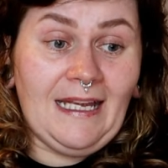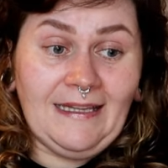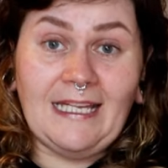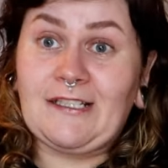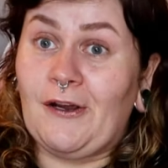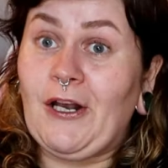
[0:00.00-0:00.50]

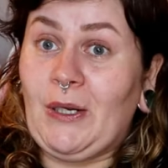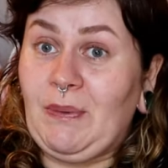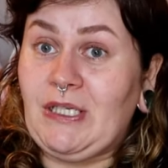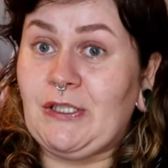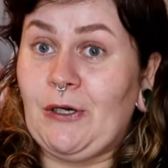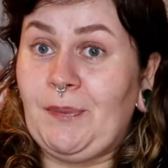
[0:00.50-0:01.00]
there's going to
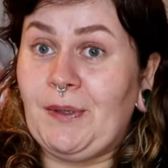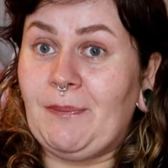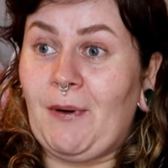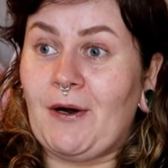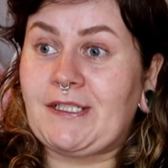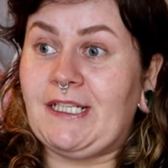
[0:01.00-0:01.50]
be soap in
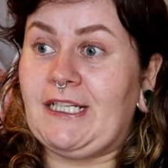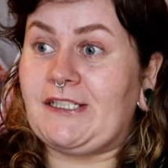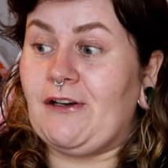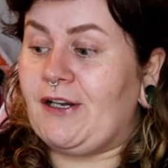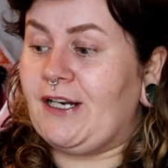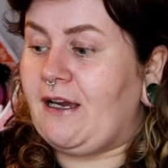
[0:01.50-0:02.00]
a box and
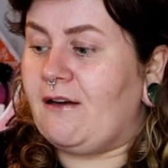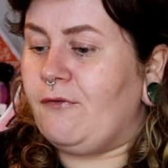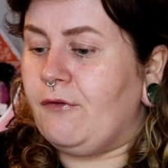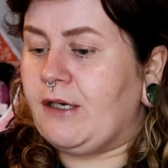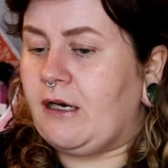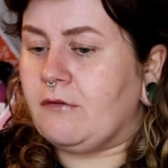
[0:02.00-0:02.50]
it's not going to
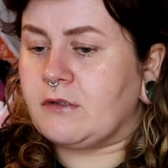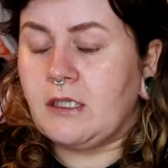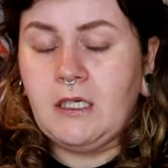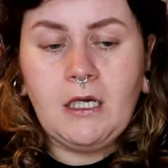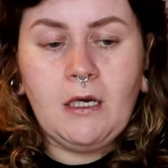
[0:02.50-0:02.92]
get voted out.